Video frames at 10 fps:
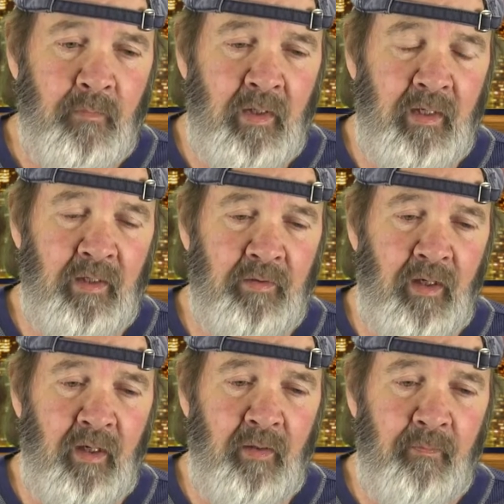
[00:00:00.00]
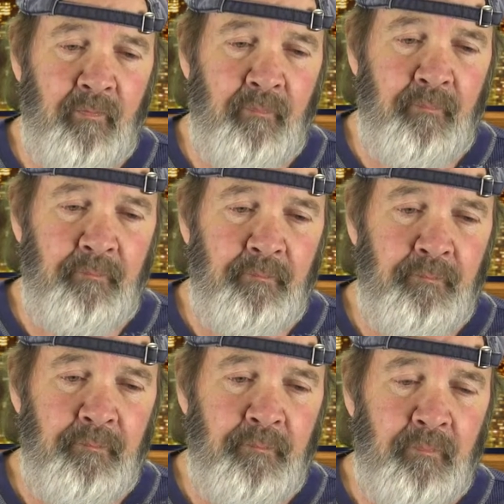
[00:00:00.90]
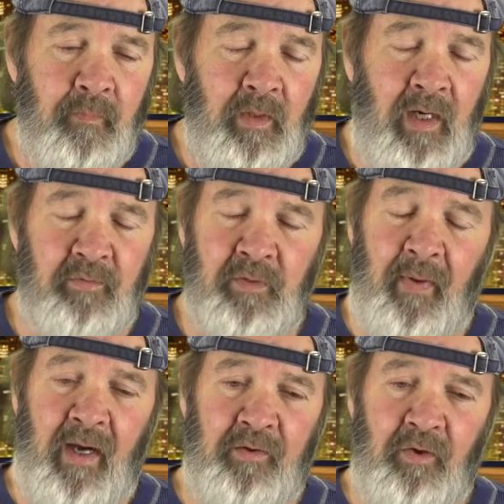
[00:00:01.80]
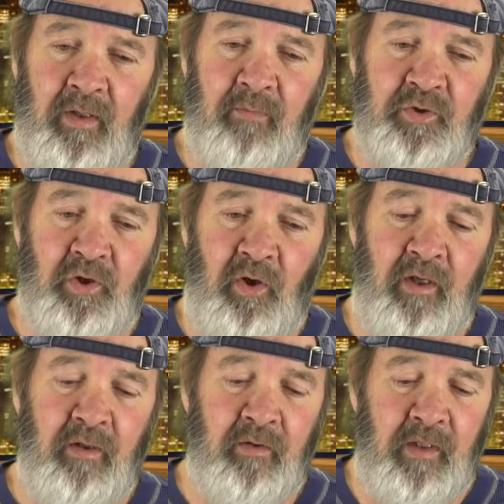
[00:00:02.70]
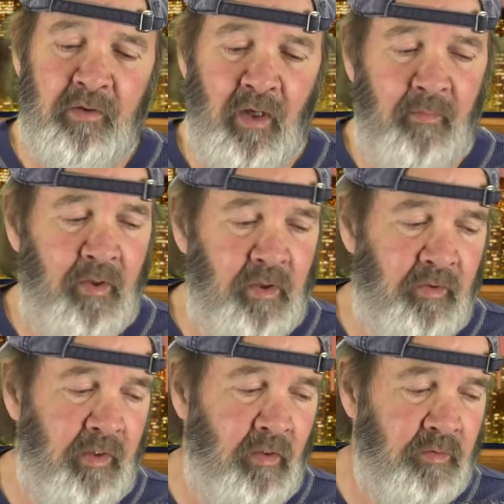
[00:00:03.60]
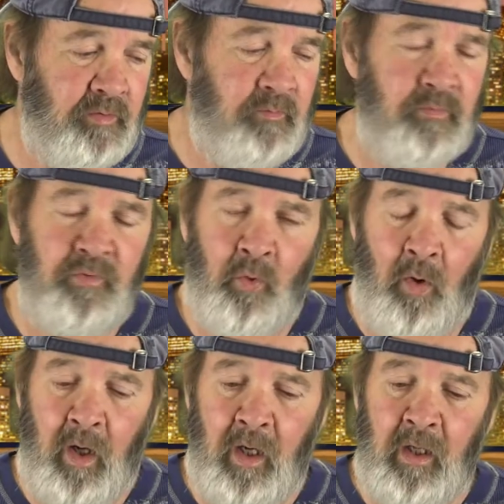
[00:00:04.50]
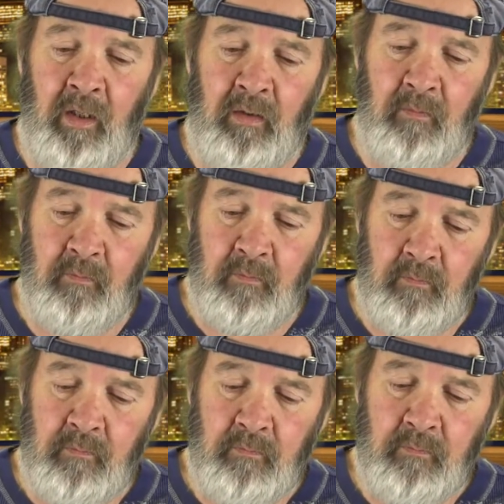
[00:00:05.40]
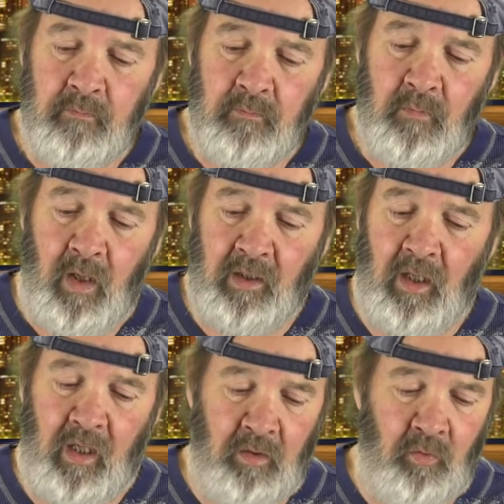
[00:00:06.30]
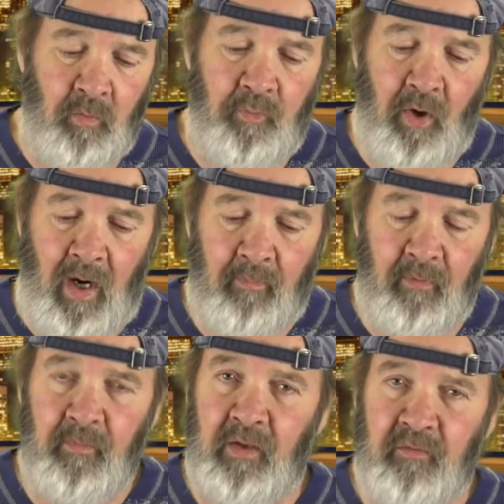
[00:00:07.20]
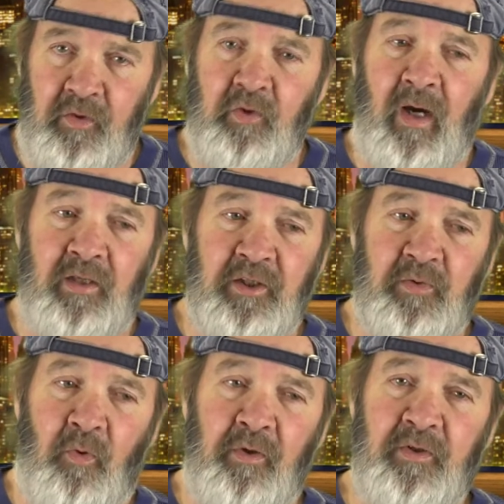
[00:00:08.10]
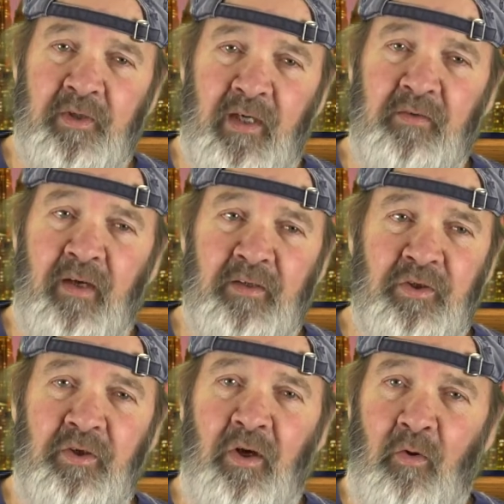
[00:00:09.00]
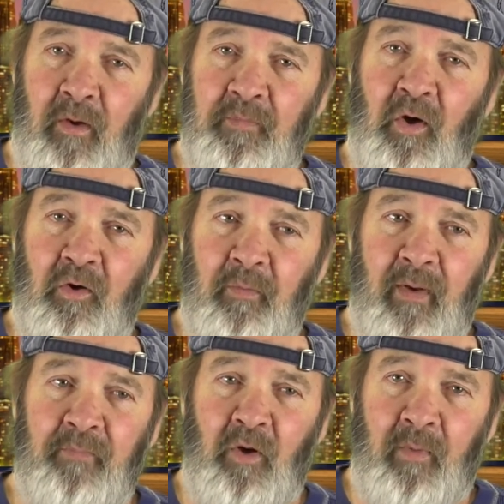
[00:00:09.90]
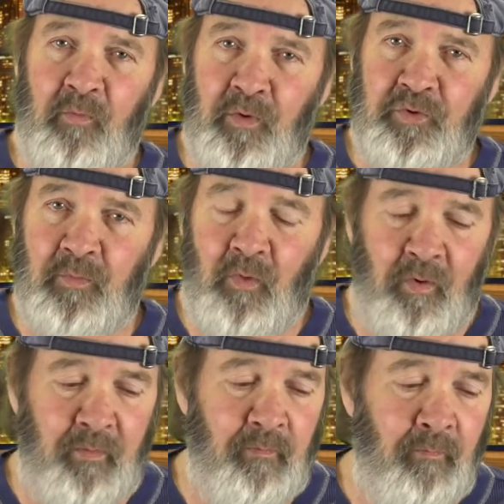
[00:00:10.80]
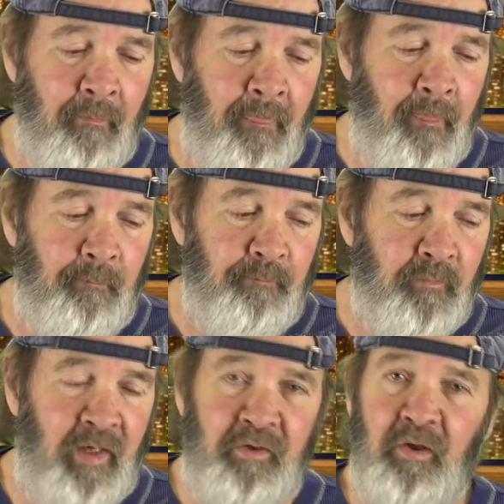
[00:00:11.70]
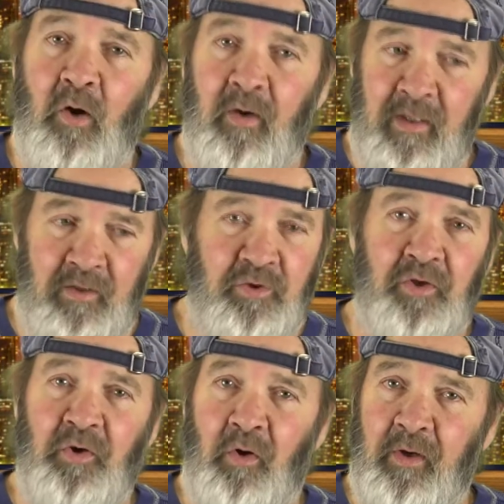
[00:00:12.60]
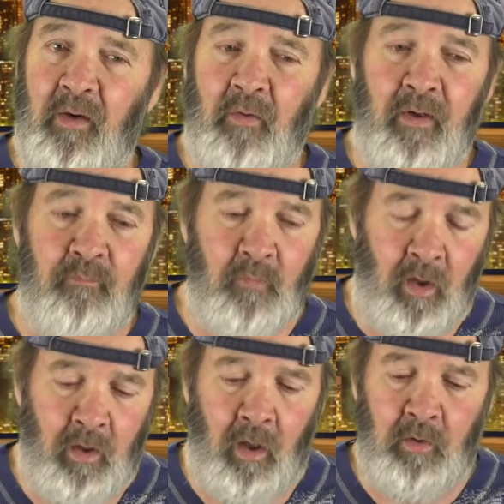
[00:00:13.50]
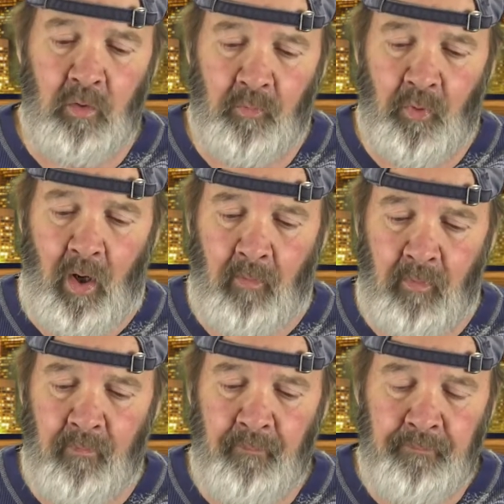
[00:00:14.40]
And I was back there, and I was cleaning, and he come in here. He goes, "Dwayne, I got a little problem." Now, if you guys that's working sanitation, you know who I'm talking about. I'm talking about Richard Morgan. And you know, he used to talk that way. "I got a little problem."